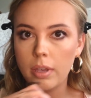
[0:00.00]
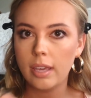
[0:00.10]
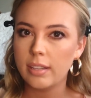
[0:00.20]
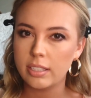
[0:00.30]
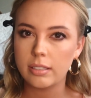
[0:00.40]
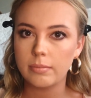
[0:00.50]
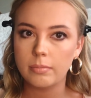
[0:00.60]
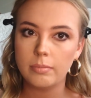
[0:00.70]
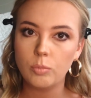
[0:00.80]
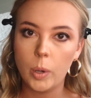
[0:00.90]
And that's
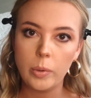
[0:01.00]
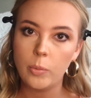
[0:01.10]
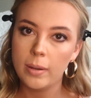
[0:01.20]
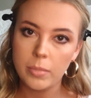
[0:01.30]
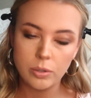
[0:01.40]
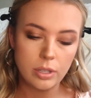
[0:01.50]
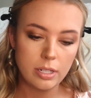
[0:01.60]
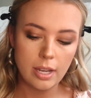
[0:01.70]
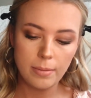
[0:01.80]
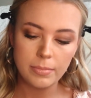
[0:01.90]
what we want most of the
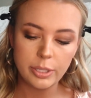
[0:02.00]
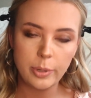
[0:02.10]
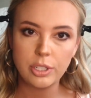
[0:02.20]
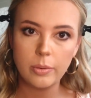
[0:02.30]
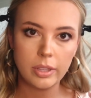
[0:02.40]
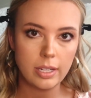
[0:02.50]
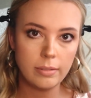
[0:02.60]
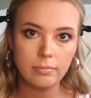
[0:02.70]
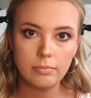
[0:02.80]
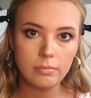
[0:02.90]
time, especially with a
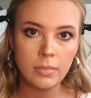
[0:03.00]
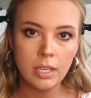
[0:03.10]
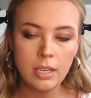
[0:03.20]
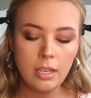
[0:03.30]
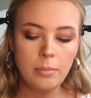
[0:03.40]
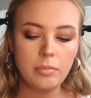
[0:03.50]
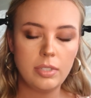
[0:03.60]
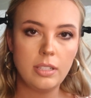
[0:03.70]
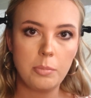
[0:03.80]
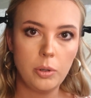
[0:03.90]

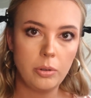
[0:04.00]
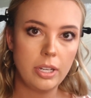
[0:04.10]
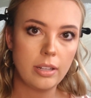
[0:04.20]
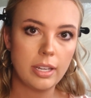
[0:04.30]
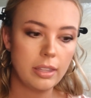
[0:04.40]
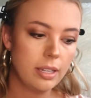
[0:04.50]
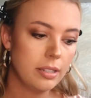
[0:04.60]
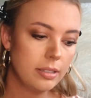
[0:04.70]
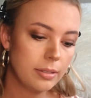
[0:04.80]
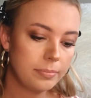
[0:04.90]
simple look like
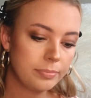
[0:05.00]
this.